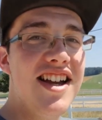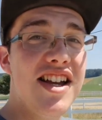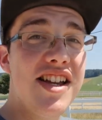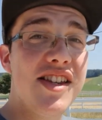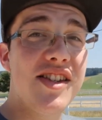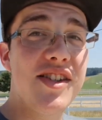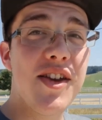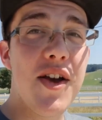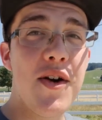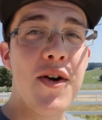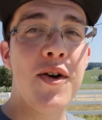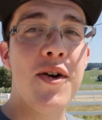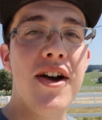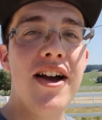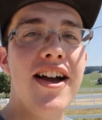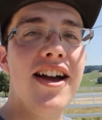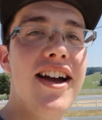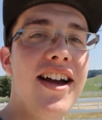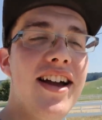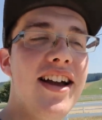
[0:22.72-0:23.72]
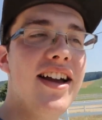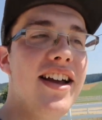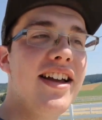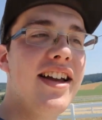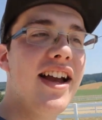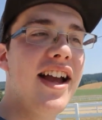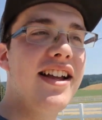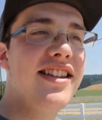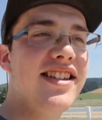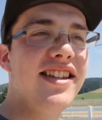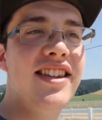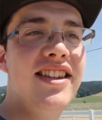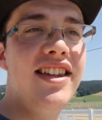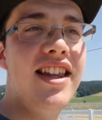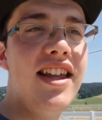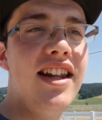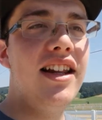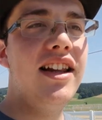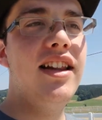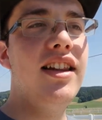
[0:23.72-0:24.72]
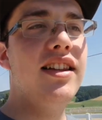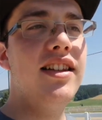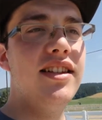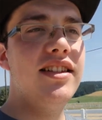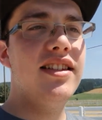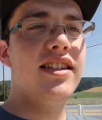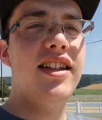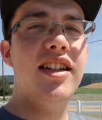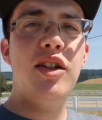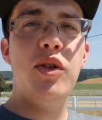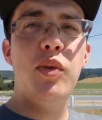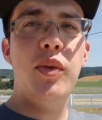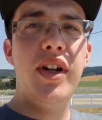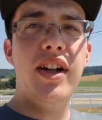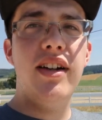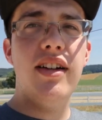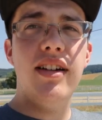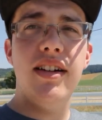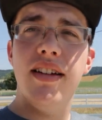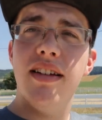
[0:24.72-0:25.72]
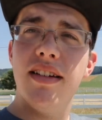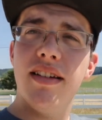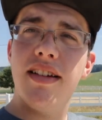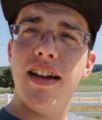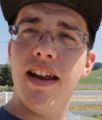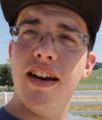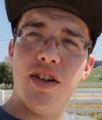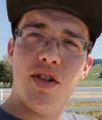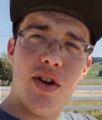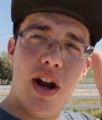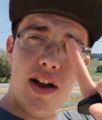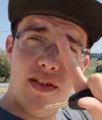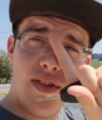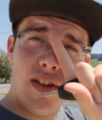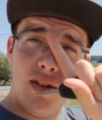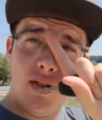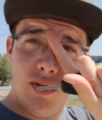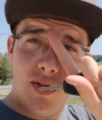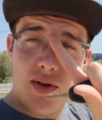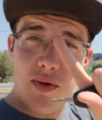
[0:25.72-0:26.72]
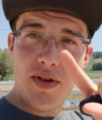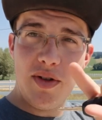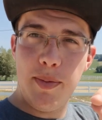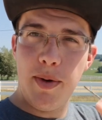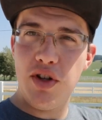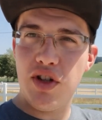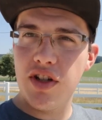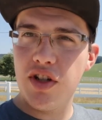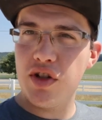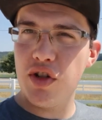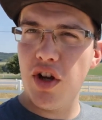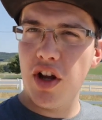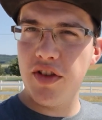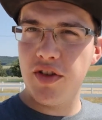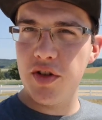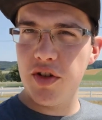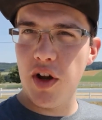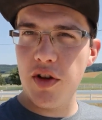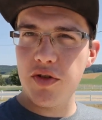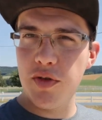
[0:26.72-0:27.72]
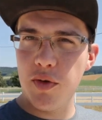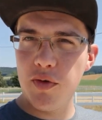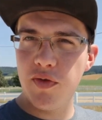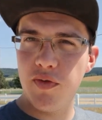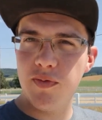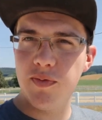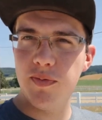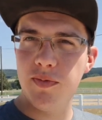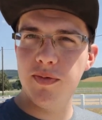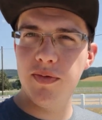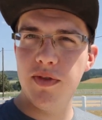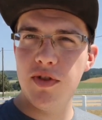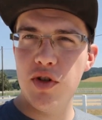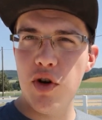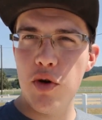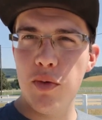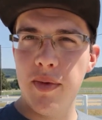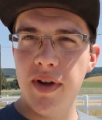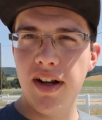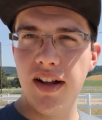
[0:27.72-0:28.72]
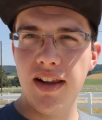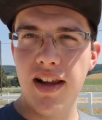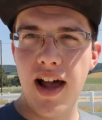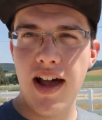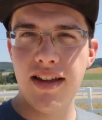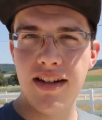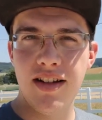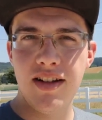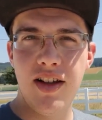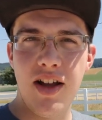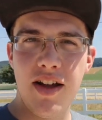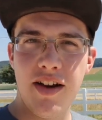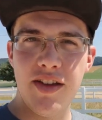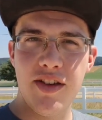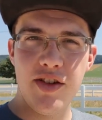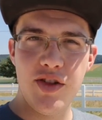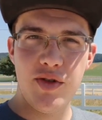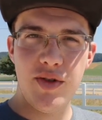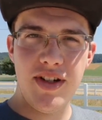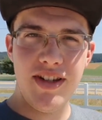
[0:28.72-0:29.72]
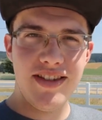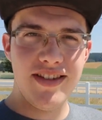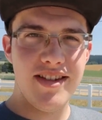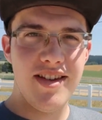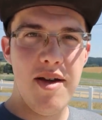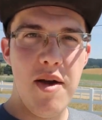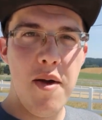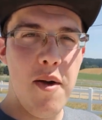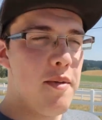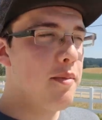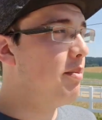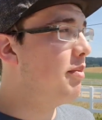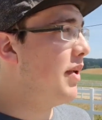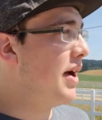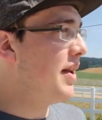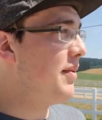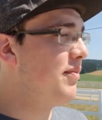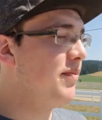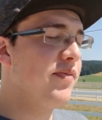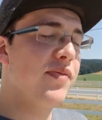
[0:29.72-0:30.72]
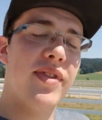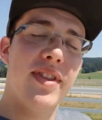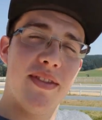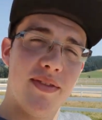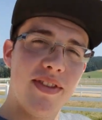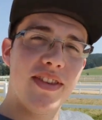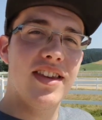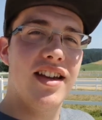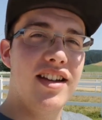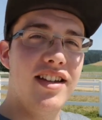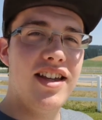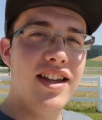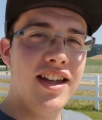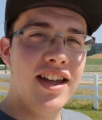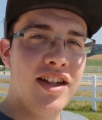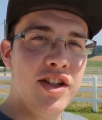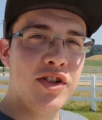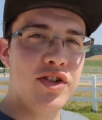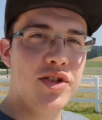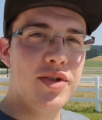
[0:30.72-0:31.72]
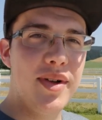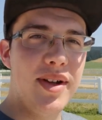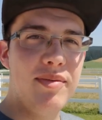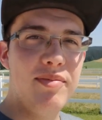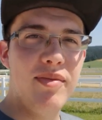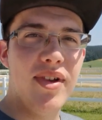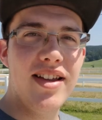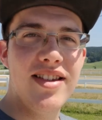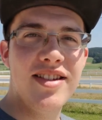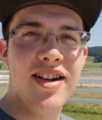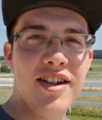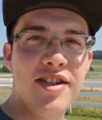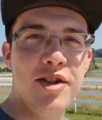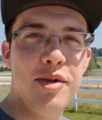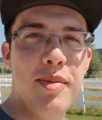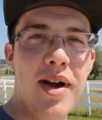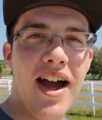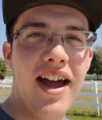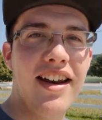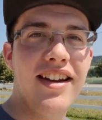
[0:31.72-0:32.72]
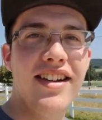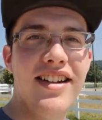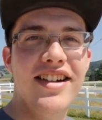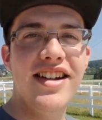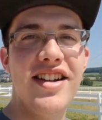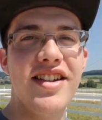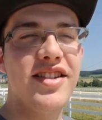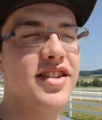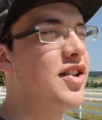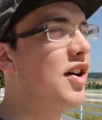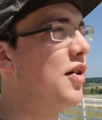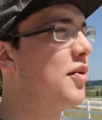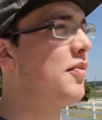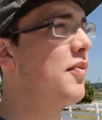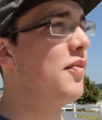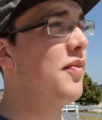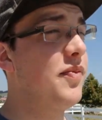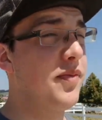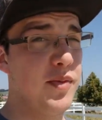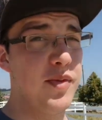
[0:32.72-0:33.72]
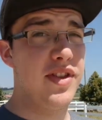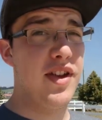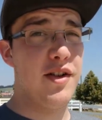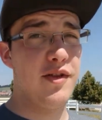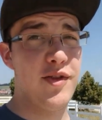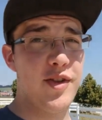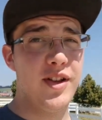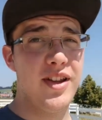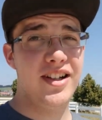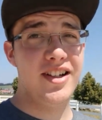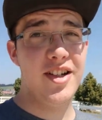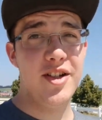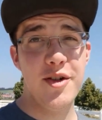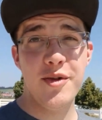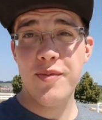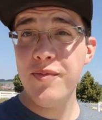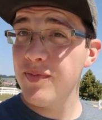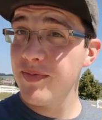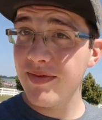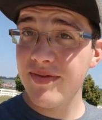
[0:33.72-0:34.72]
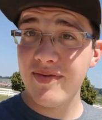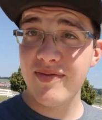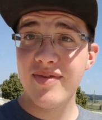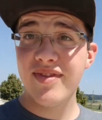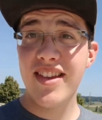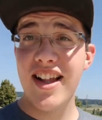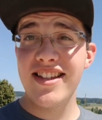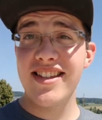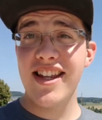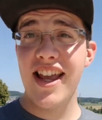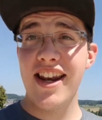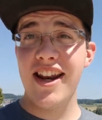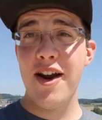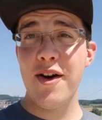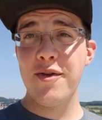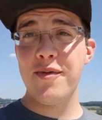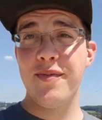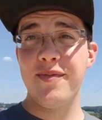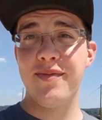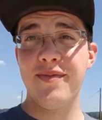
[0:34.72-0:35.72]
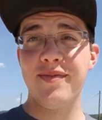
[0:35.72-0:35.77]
So, it's a little weird kind of driving, especially because there's also no middle line in a lot of the streets, but you get used to it. It's not too bad. So, without further ado, let's head out.